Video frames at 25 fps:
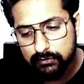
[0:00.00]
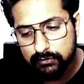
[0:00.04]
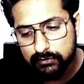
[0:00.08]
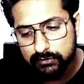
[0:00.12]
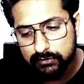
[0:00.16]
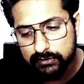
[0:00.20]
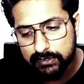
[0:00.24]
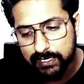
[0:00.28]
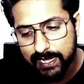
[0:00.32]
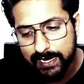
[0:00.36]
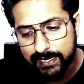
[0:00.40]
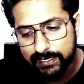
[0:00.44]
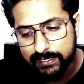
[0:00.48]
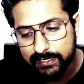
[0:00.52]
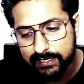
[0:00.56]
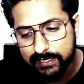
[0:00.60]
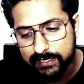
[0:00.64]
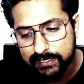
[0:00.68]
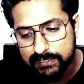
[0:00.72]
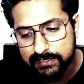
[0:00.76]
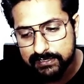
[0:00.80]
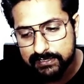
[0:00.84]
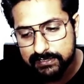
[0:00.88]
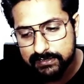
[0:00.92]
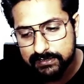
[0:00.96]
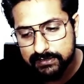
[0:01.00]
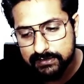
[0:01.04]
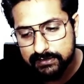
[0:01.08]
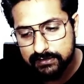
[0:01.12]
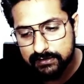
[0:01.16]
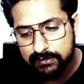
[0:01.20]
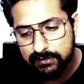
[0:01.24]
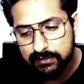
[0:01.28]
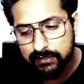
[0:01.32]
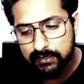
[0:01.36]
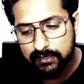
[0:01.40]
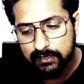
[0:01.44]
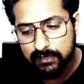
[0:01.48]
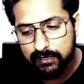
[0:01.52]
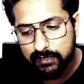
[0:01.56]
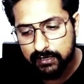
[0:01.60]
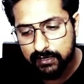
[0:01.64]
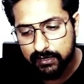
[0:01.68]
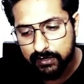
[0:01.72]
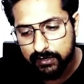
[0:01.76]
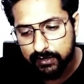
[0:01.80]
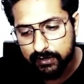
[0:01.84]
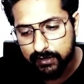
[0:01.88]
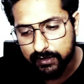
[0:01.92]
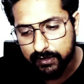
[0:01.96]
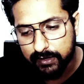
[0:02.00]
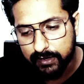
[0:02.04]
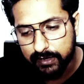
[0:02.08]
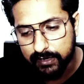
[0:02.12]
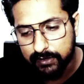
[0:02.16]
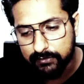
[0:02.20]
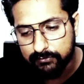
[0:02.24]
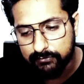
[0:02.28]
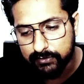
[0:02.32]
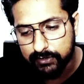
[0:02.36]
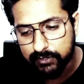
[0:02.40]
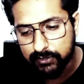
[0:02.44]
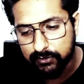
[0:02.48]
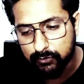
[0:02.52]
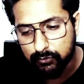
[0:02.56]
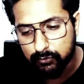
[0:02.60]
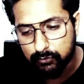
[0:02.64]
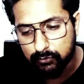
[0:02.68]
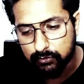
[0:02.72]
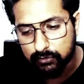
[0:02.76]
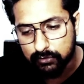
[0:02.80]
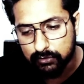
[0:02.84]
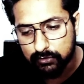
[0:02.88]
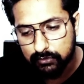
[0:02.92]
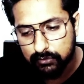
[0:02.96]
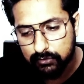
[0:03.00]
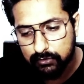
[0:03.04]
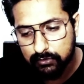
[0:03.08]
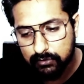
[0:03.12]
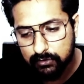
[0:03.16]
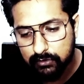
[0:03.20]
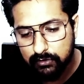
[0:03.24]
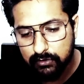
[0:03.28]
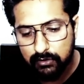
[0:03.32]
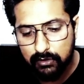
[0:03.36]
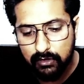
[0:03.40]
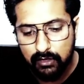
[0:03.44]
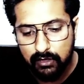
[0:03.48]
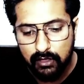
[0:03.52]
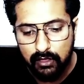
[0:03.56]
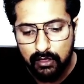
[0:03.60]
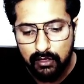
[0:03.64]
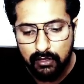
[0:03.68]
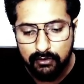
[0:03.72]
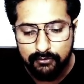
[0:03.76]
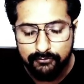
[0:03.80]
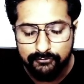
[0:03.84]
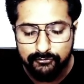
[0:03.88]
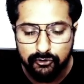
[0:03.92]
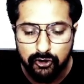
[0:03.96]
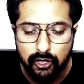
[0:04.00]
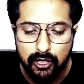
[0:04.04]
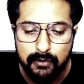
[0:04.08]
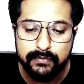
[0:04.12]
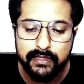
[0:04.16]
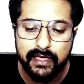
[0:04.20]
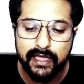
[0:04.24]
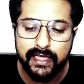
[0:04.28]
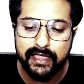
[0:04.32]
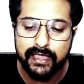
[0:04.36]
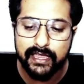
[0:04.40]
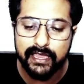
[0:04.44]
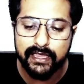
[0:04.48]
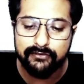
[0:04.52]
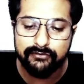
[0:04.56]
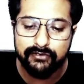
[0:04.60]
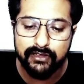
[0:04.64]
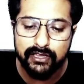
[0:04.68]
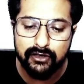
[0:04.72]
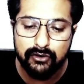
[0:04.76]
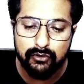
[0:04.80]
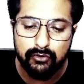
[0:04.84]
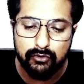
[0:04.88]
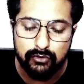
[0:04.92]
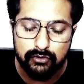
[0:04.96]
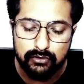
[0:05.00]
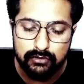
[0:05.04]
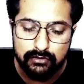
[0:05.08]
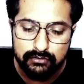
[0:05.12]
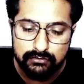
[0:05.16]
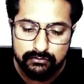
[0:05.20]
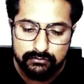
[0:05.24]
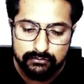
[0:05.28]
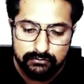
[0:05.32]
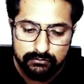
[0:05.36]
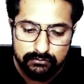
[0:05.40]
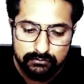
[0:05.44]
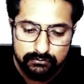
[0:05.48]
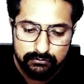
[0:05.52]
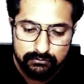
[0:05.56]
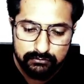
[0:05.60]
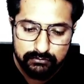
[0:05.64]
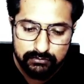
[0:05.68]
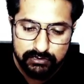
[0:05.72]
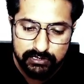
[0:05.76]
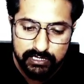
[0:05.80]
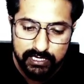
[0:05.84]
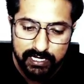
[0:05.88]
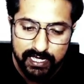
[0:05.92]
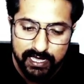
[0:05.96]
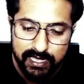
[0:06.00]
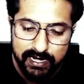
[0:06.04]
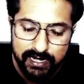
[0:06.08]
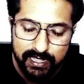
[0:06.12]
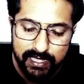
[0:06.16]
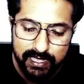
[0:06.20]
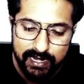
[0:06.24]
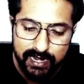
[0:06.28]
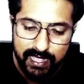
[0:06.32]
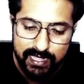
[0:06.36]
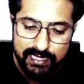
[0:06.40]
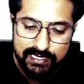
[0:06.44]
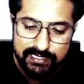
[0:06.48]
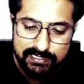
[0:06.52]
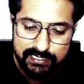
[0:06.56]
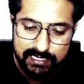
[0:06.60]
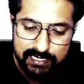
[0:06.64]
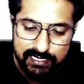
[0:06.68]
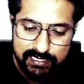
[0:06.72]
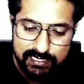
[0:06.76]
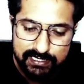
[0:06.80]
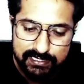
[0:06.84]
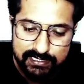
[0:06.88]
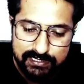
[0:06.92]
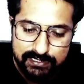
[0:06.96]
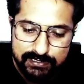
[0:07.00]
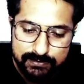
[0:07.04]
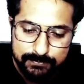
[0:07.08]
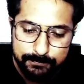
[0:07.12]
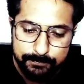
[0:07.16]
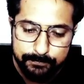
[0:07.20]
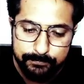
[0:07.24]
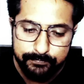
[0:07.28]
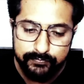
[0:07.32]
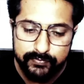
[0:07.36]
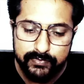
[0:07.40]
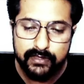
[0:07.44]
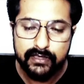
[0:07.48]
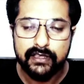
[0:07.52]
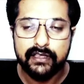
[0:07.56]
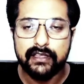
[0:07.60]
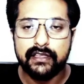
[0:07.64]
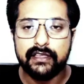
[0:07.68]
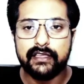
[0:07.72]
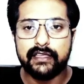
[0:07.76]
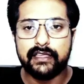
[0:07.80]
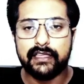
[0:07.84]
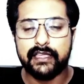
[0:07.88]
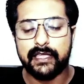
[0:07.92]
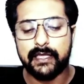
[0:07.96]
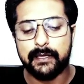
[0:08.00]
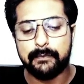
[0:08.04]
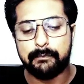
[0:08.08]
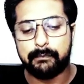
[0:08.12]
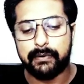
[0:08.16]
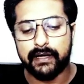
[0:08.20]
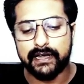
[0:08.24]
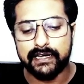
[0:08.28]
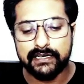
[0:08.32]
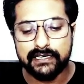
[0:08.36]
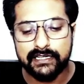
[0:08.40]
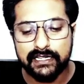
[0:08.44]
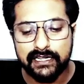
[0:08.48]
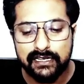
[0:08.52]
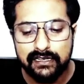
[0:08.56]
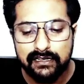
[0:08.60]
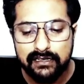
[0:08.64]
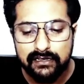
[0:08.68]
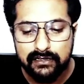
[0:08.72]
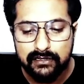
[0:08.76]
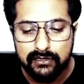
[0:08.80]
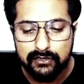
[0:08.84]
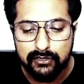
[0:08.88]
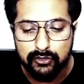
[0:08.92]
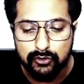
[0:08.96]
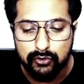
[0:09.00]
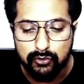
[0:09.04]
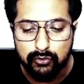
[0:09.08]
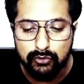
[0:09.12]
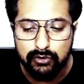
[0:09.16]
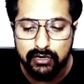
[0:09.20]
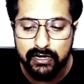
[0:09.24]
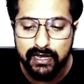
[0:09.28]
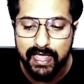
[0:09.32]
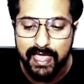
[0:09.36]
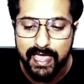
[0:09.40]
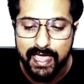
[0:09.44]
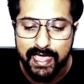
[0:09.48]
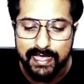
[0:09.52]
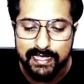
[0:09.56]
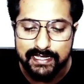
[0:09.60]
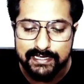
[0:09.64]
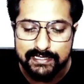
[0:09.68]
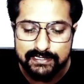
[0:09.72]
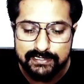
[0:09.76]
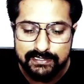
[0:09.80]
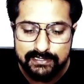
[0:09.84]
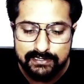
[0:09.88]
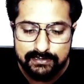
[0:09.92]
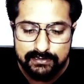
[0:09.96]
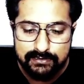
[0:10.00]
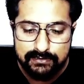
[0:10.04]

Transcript: that is AV node. From the AV node there arises a bundle known as